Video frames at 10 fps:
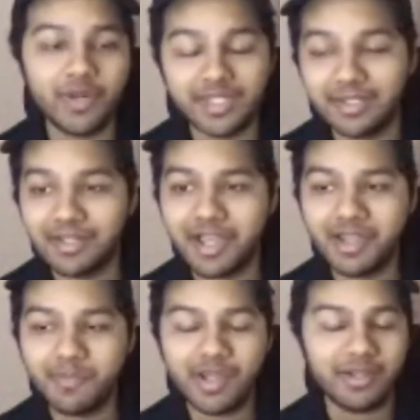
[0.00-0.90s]
Ras Al
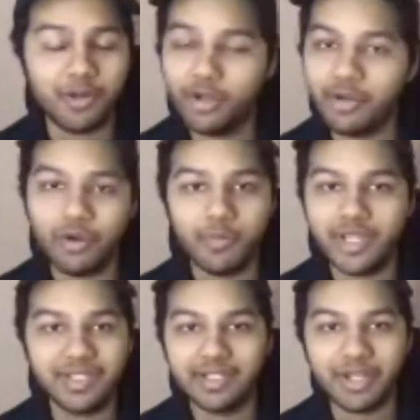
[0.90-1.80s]
Khaimah, and all of
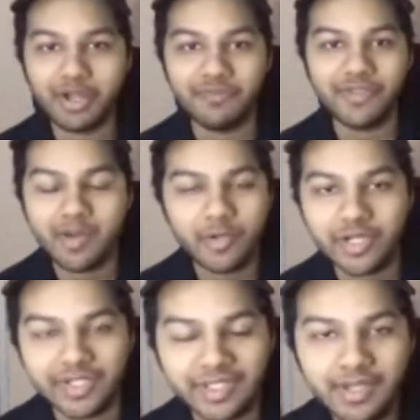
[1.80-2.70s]
the
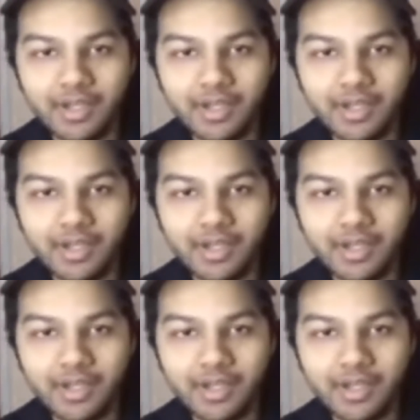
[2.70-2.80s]
Emirates.